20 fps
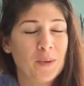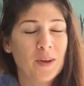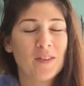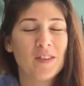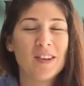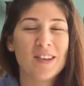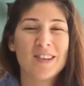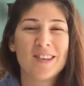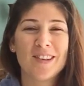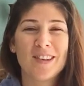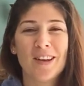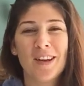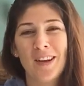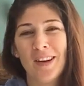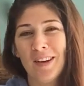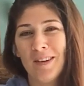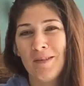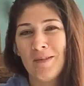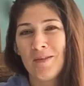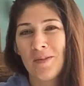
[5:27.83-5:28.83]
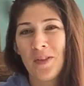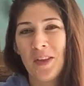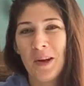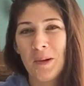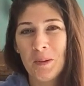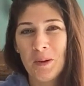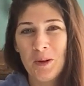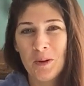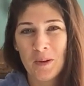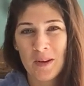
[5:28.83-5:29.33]
have this
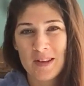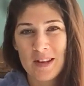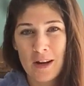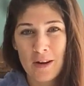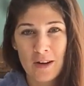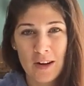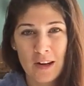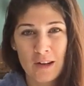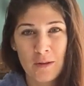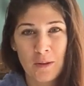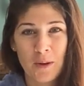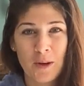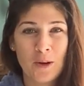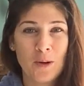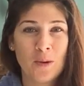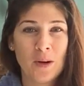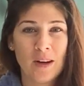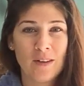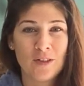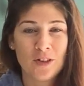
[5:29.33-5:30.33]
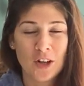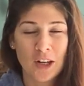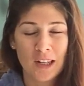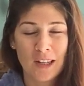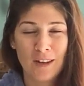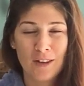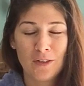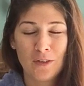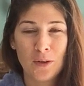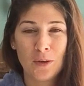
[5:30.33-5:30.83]
thing we do on Saturdays where we go have
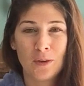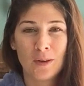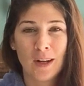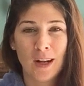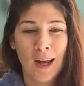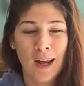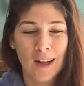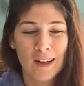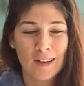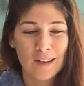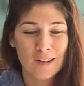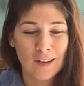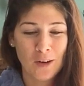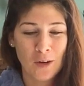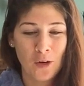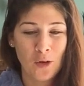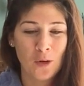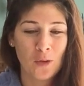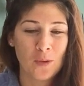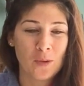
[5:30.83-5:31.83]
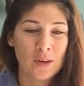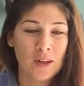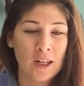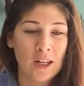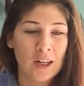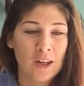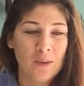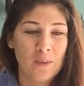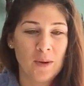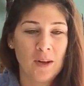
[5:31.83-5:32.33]
Chinese food. And so
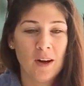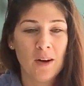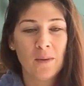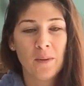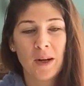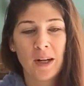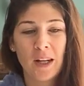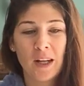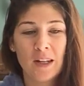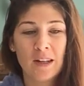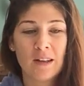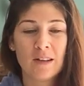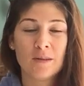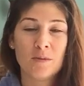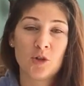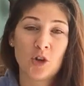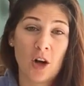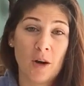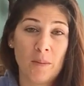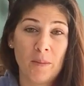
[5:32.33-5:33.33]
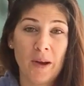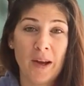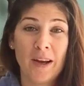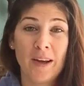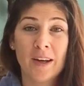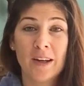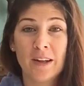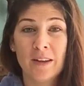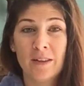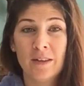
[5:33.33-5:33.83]
we got ready, did some
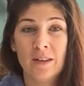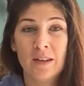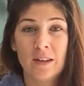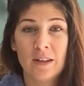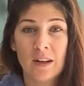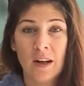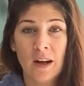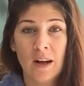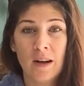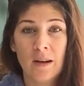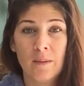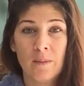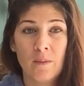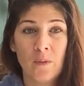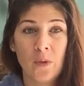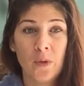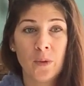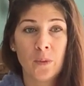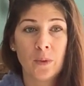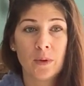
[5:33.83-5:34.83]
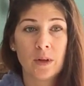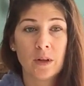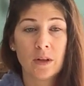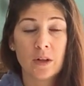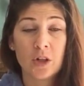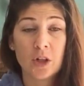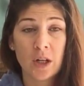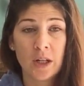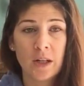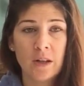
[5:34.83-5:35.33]
shopping, and went to
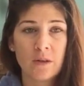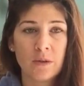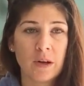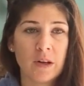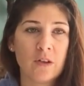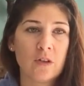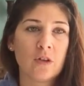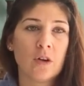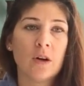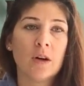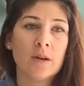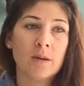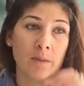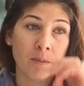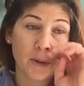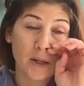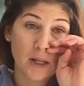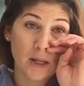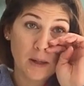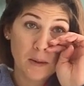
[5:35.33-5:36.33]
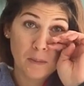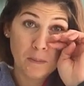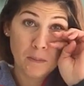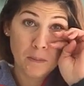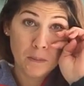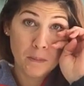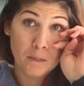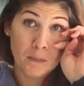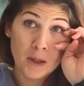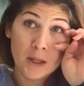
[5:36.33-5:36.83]
the Chinese restaurant. But
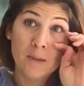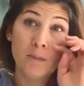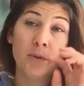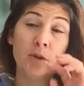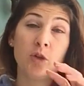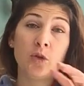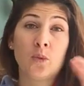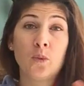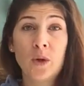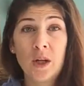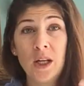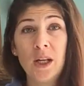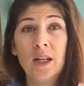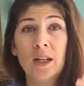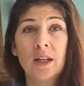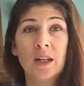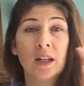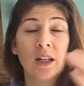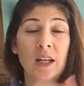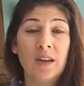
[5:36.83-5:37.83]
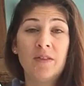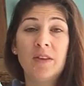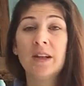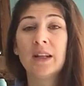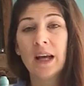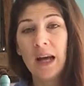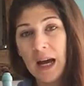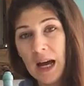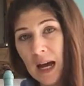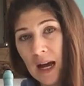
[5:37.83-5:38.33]
in between
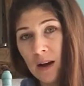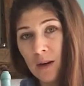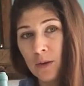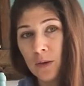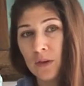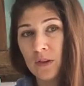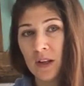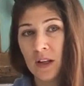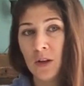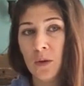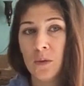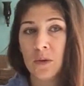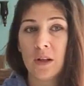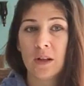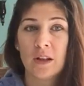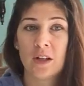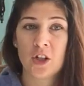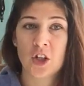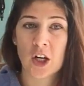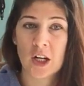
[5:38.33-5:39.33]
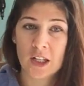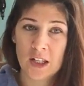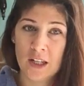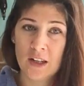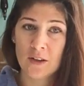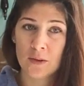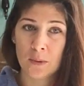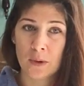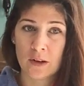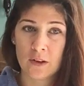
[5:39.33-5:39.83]
leaving the house and going to the
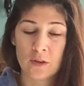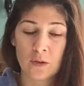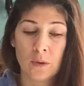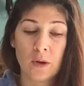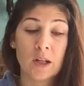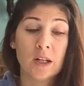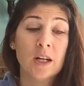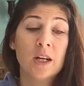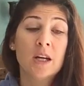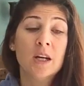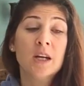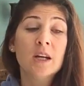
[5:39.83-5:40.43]
Chinese restaurant,